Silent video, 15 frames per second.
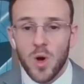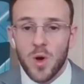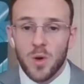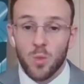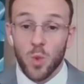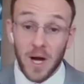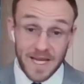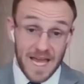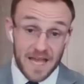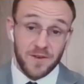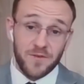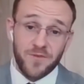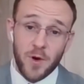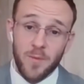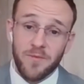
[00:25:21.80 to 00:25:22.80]
Well, again,
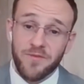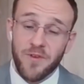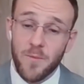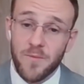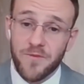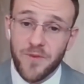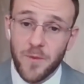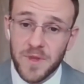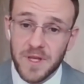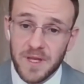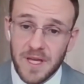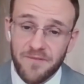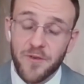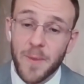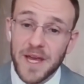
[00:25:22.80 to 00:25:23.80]
from, from, from the
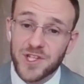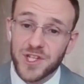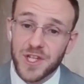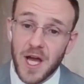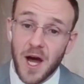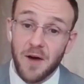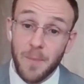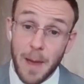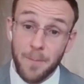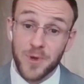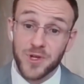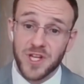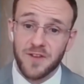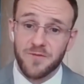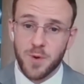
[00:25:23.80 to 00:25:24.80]
information that our members
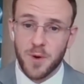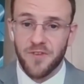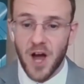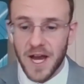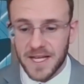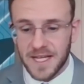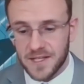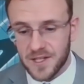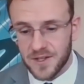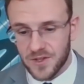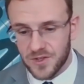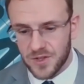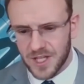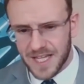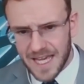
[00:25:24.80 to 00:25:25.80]
have provided,
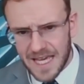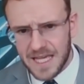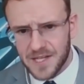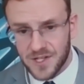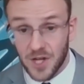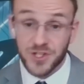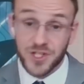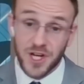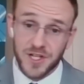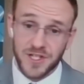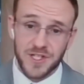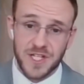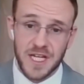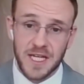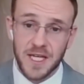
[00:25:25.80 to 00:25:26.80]
the key is
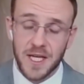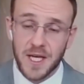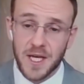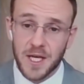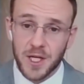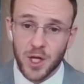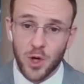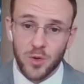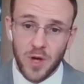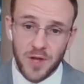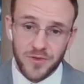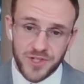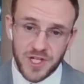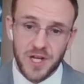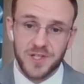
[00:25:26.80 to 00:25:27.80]
uncertainty. You know,
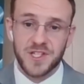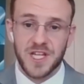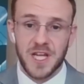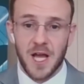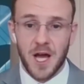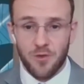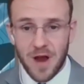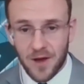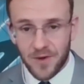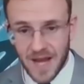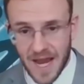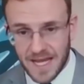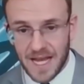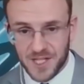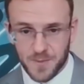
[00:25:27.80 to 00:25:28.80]
uncertainty around
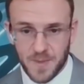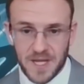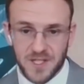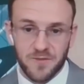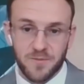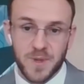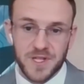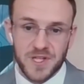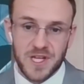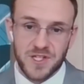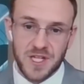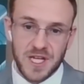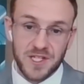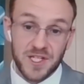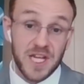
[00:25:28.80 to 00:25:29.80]
any aspect of business
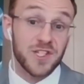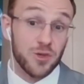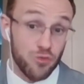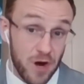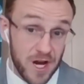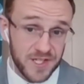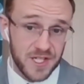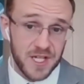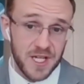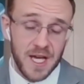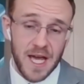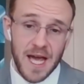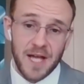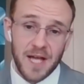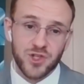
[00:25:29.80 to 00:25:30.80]
is, is a risk.
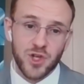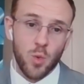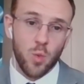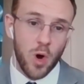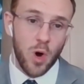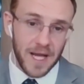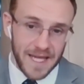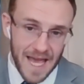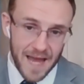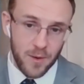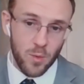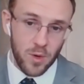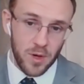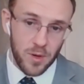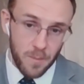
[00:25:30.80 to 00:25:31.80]
And so, what
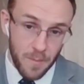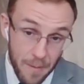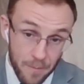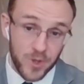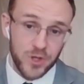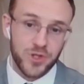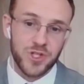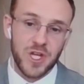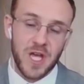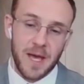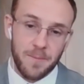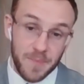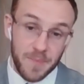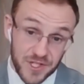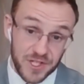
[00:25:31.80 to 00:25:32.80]
again members and
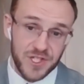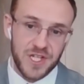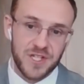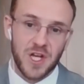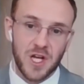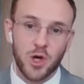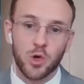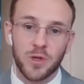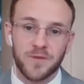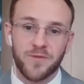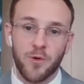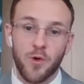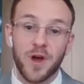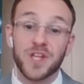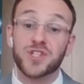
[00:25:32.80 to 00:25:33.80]
businesses are calling
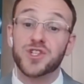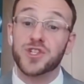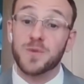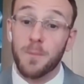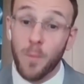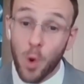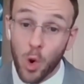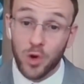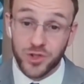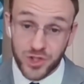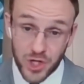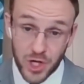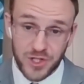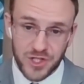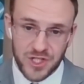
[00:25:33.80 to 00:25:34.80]
for is just more
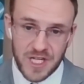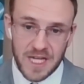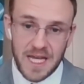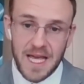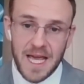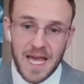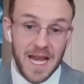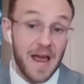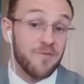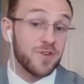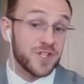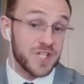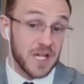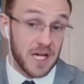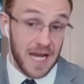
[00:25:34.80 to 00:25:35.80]
certainty in every
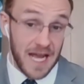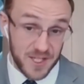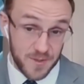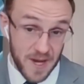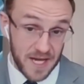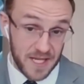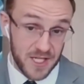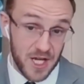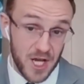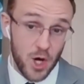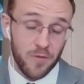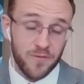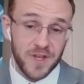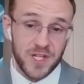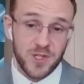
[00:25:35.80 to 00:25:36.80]
single aspect
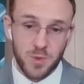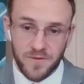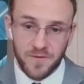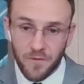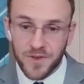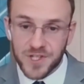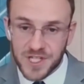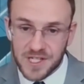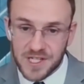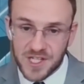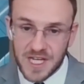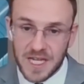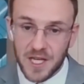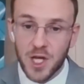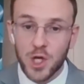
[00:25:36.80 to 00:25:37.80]
of this. We've obviously
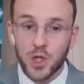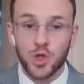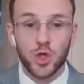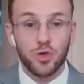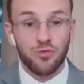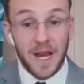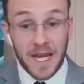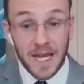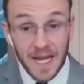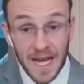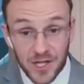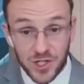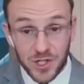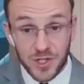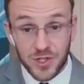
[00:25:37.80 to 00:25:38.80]
seen new
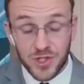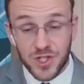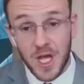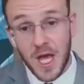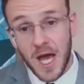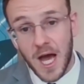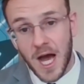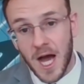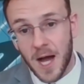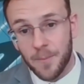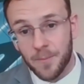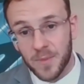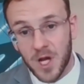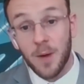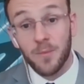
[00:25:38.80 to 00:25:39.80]
regulations
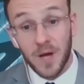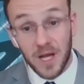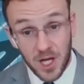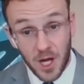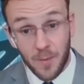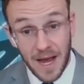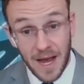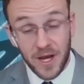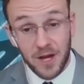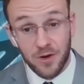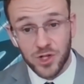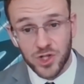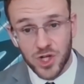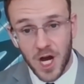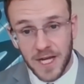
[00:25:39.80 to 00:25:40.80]
um, come, come out here in
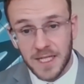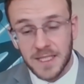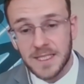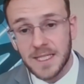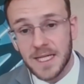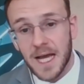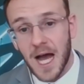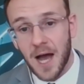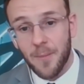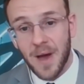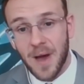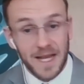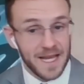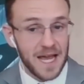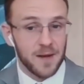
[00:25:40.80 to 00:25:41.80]
China. Um,
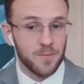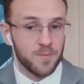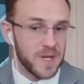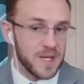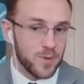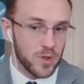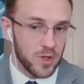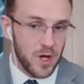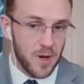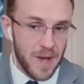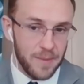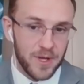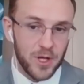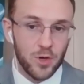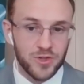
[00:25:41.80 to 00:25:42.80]
and again, people are
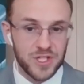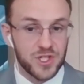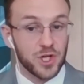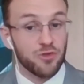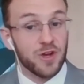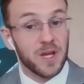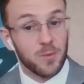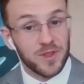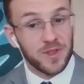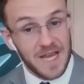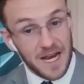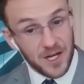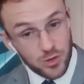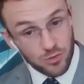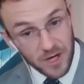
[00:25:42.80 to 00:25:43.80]
maybe not disagreeing with the
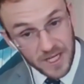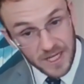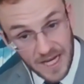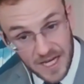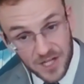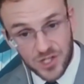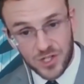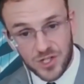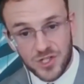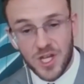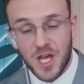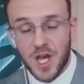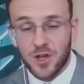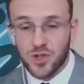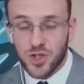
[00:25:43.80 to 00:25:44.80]
actual regulations,
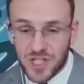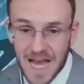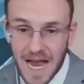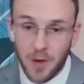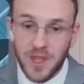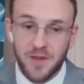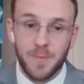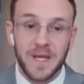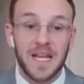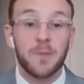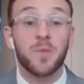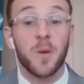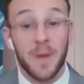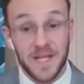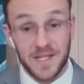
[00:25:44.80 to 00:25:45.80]
just how they've been
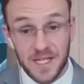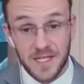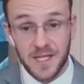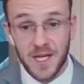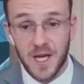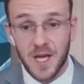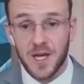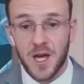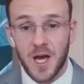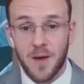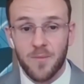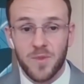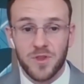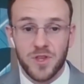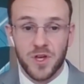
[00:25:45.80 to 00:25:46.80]
implemented.
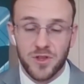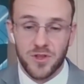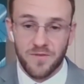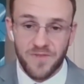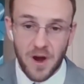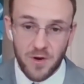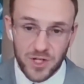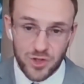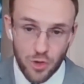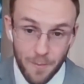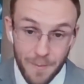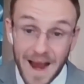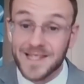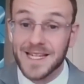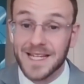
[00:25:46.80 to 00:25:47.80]
Um, the, the very
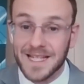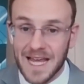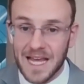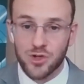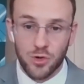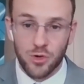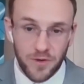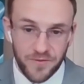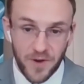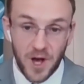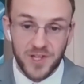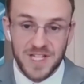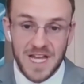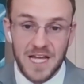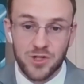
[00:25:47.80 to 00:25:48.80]
dramatic nature the
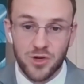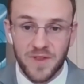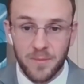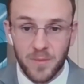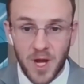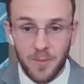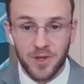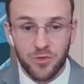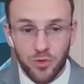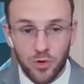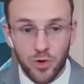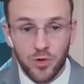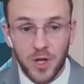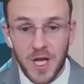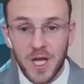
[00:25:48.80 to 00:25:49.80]
fast nature of them coming
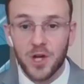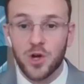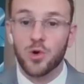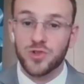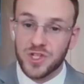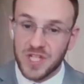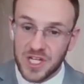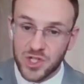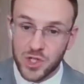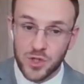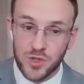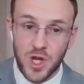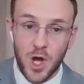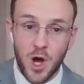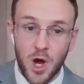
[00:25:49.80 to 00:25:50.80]
through causes
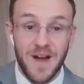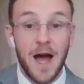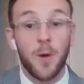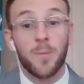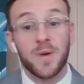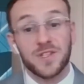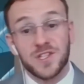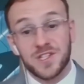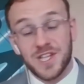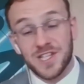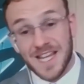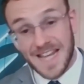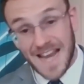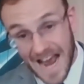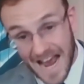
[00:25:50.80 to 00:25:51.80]
issues of how businesses
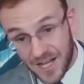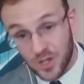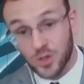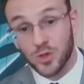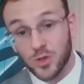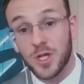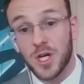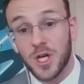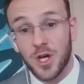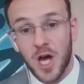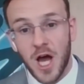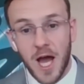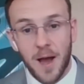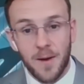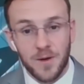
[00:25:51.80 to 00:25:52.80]
can handle
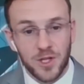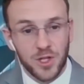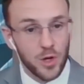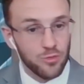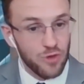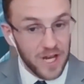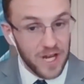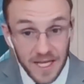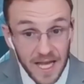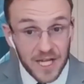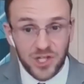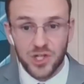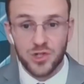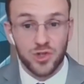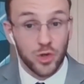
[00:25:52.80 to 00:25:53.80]
uh, you know,
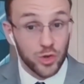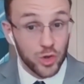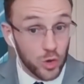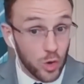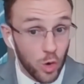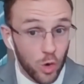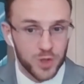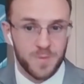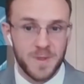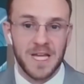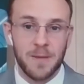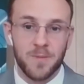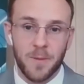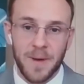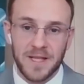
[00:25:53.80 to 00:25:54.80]
regulations or new laws being
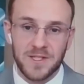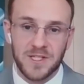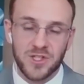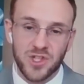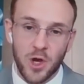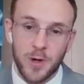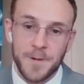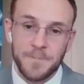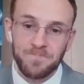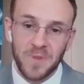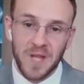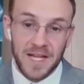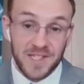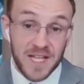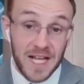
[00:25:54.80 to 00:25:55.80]
implemented. So
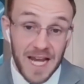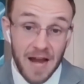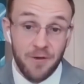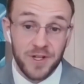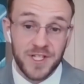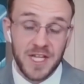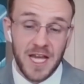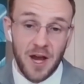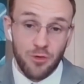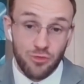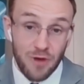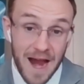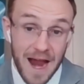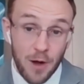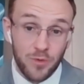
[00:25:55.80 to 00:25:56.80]
it's clarity
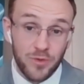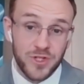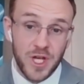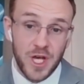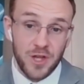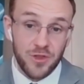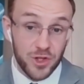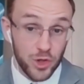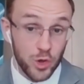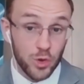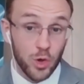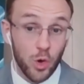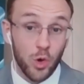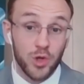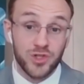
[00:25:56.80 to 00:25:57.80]
around the new
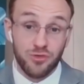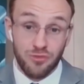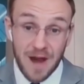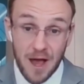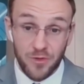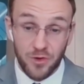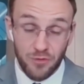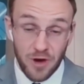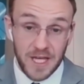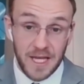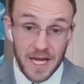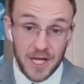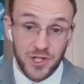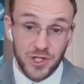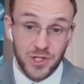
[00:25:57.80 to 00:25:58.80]
laws, around the
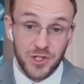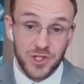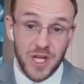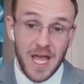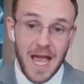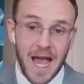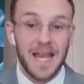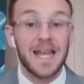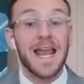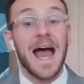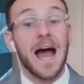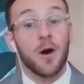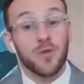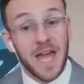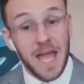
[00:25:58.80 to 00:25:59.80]
regulations, and then
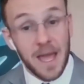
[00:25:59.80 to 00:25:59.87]
how they're